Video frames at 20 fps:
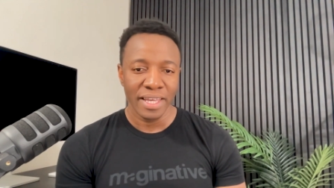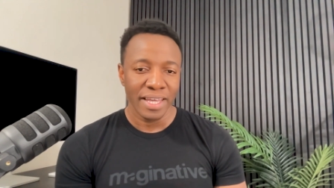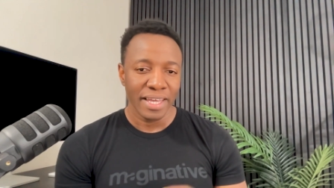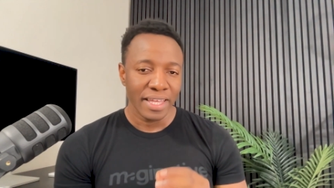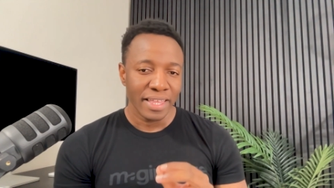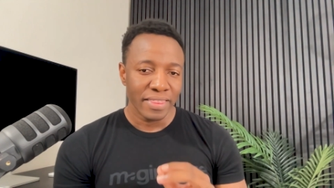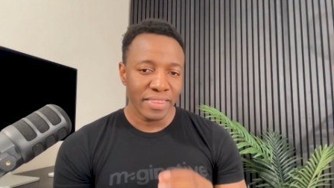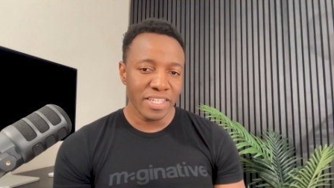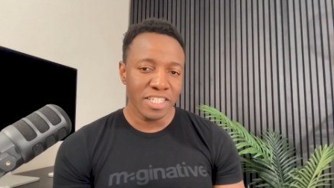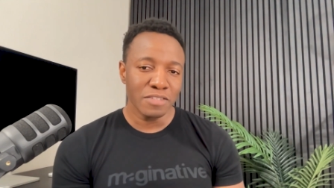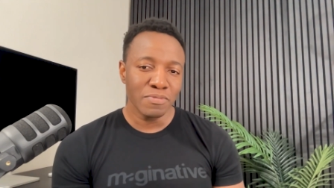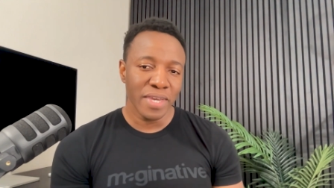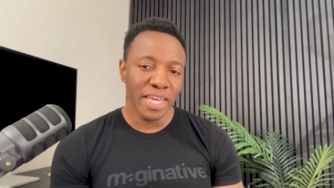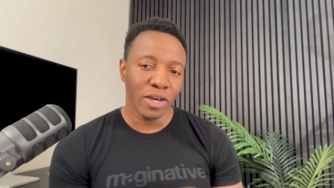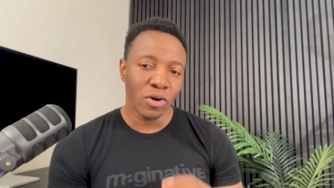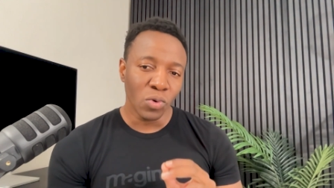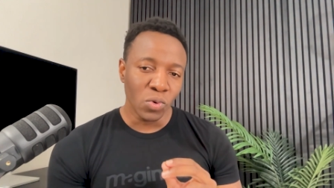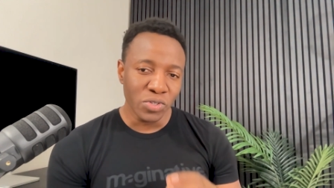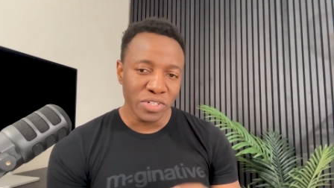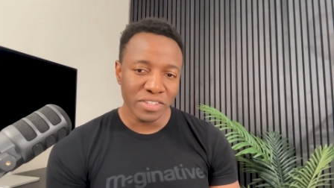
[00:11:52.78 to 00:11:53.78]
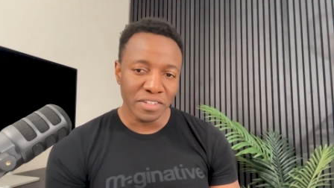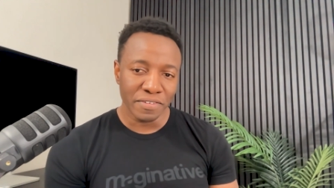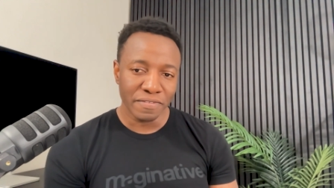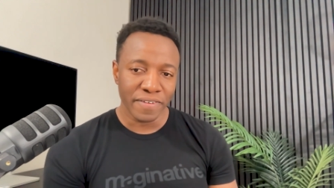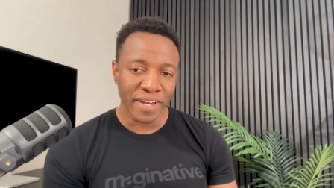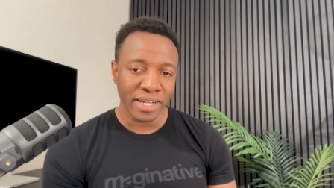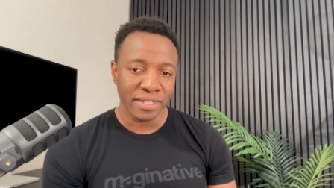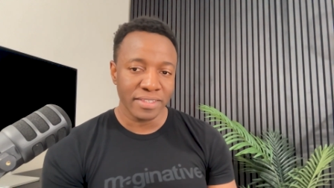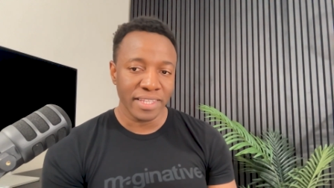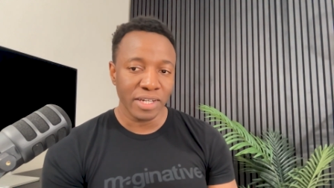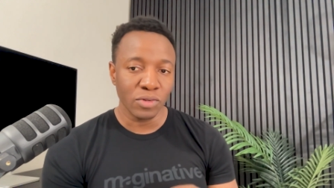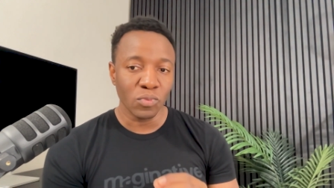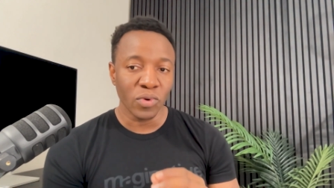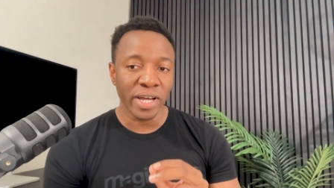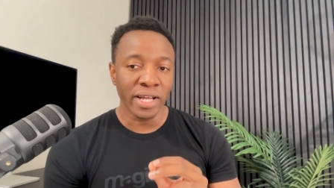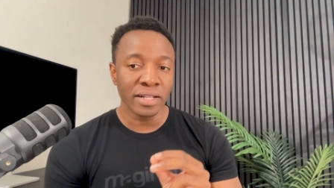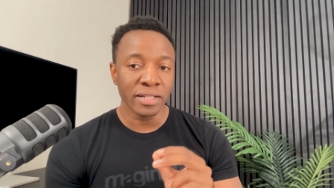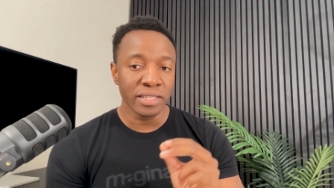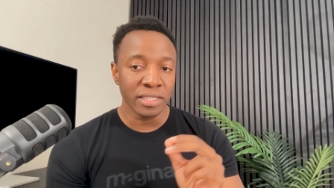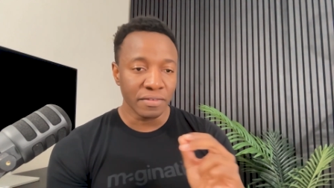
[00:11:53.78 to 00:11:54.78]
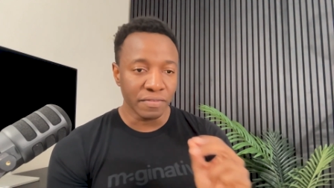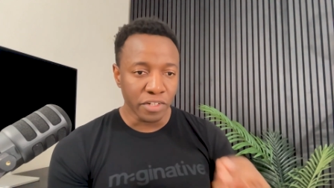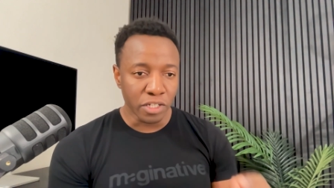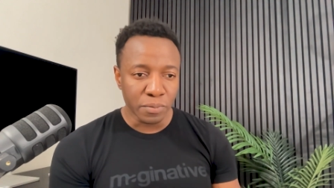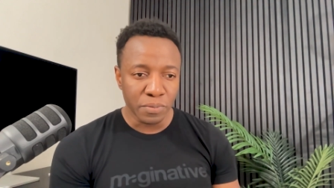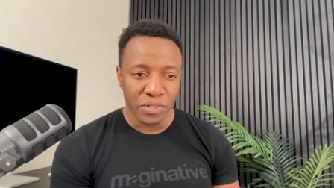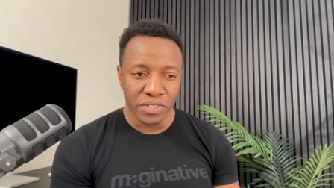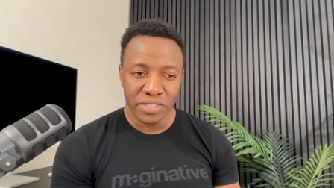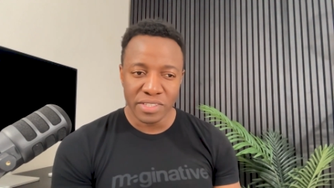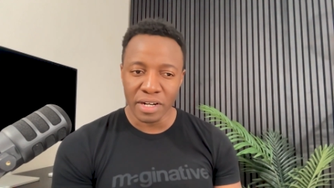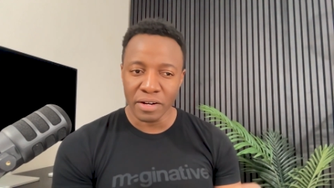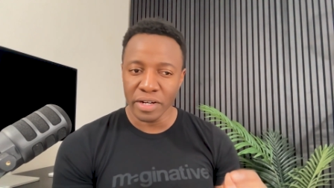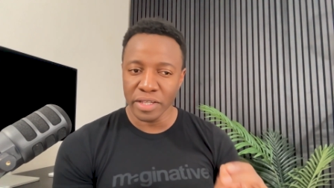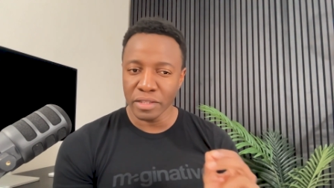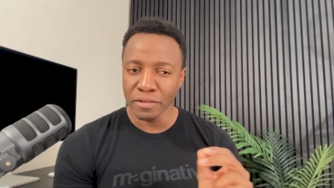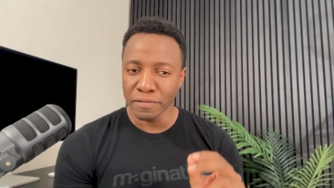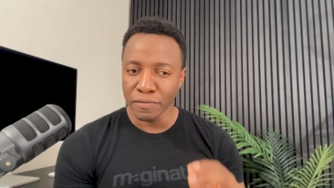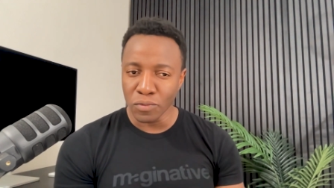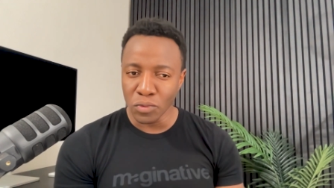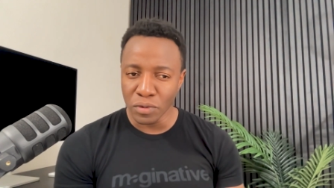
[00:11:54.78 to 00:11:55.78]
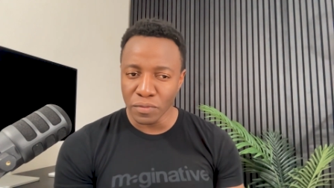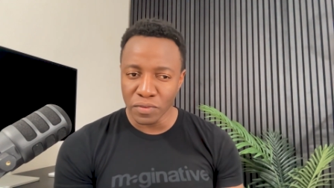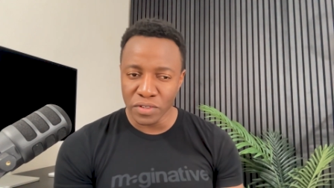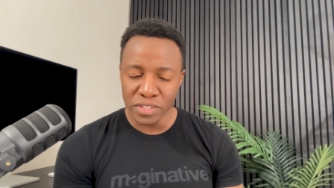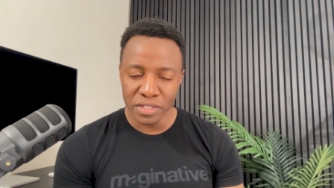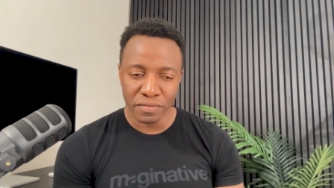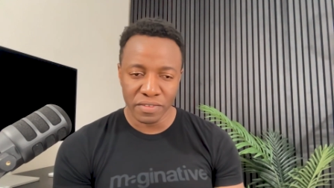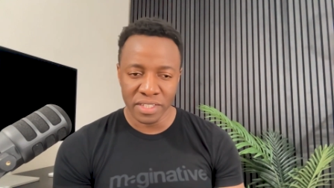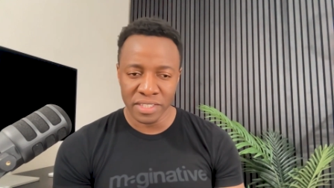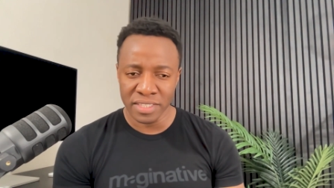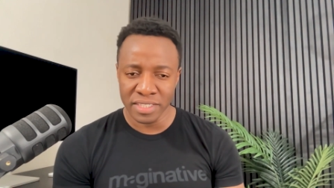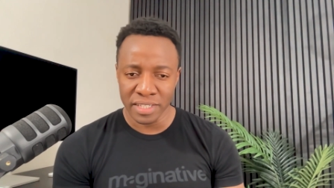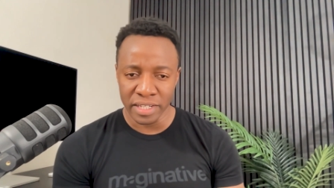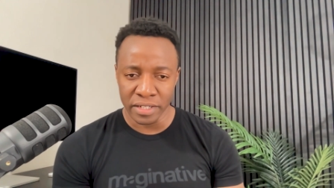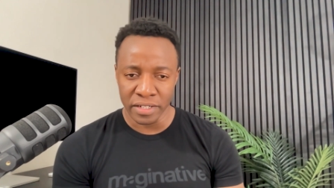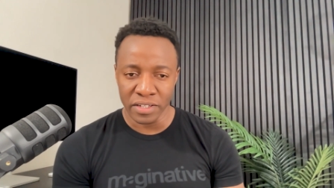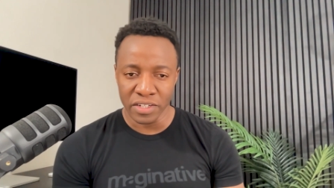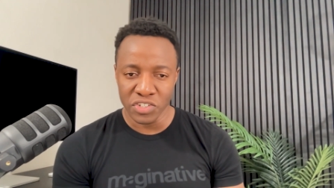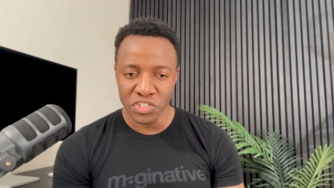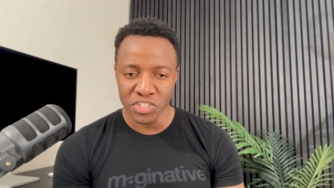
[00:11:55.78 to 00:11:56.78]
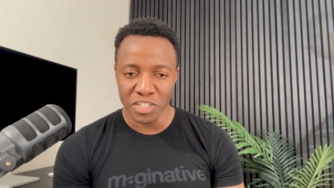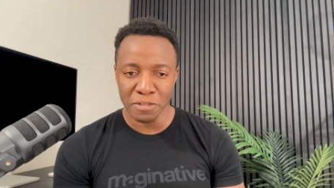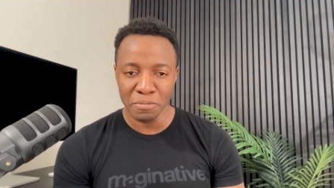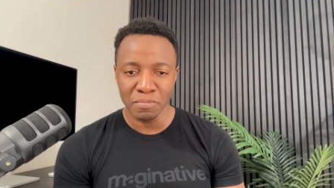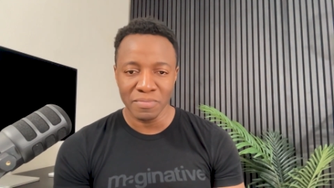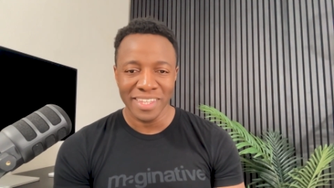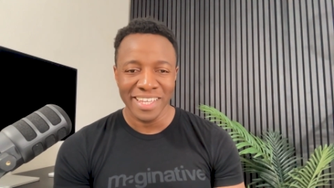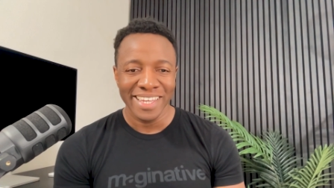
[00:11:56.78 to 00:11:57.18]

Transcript: Hmm. This may owe to the fact that while developers are at the forefront of this technology,